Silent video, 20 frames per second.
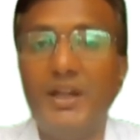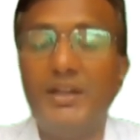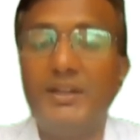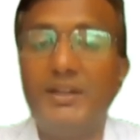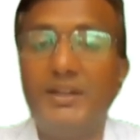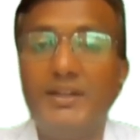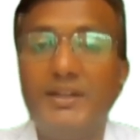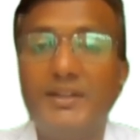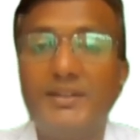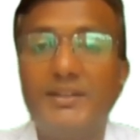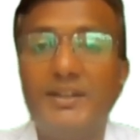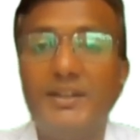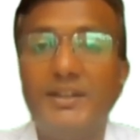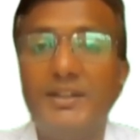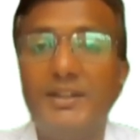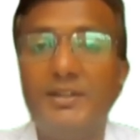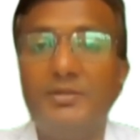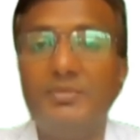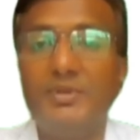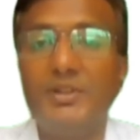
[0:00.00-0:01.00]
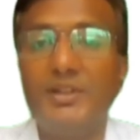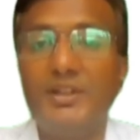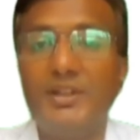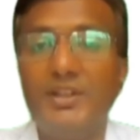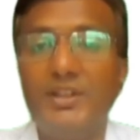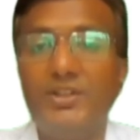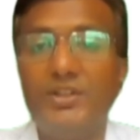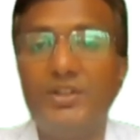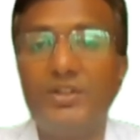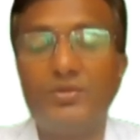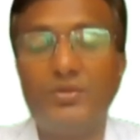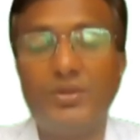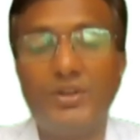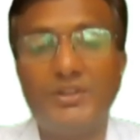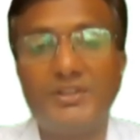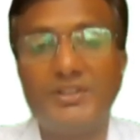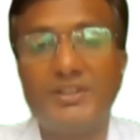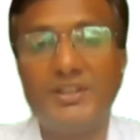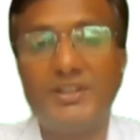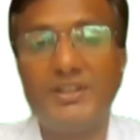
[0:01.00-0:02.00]
the Nusselt number is a
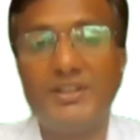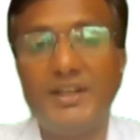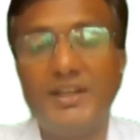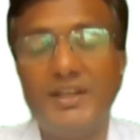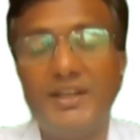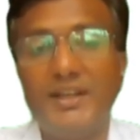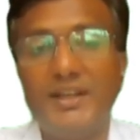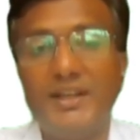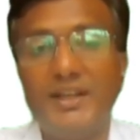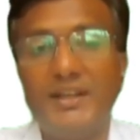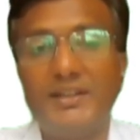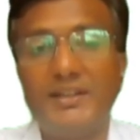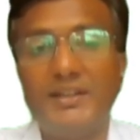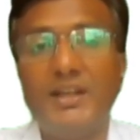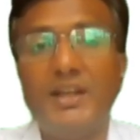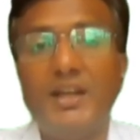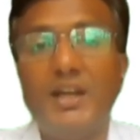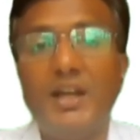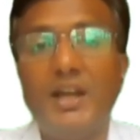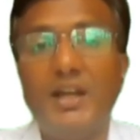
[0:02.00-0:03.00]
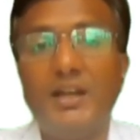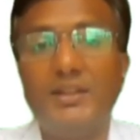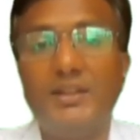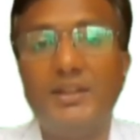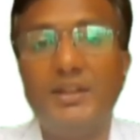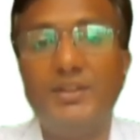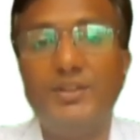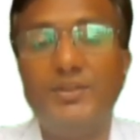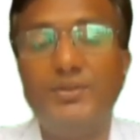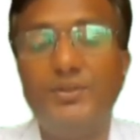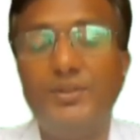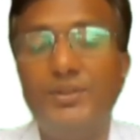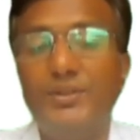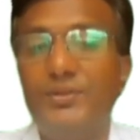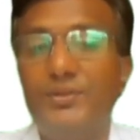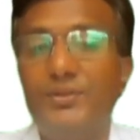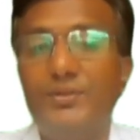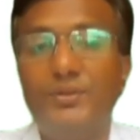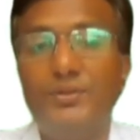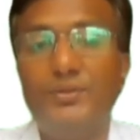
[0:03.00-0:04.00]
constant at Nu is
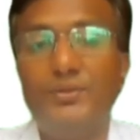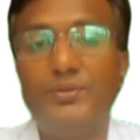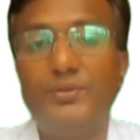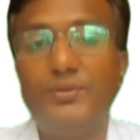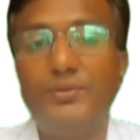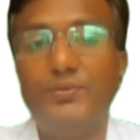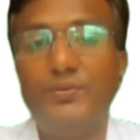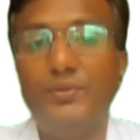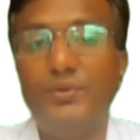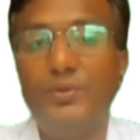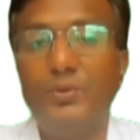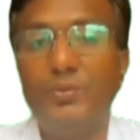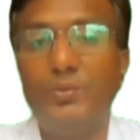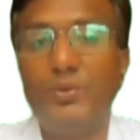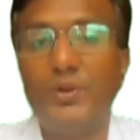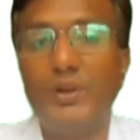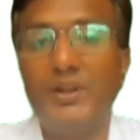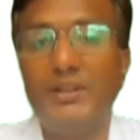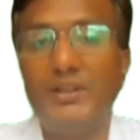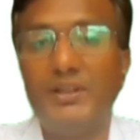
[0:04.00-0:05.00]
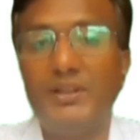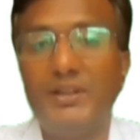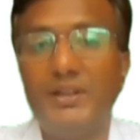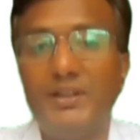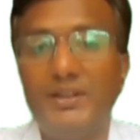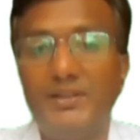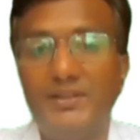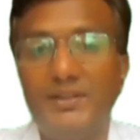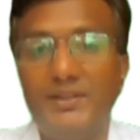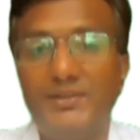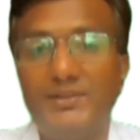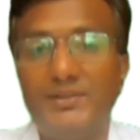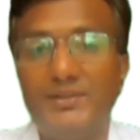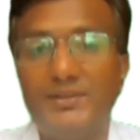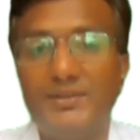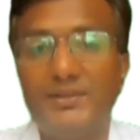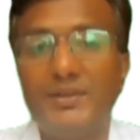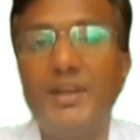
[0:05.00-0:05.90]
equal to 4.36,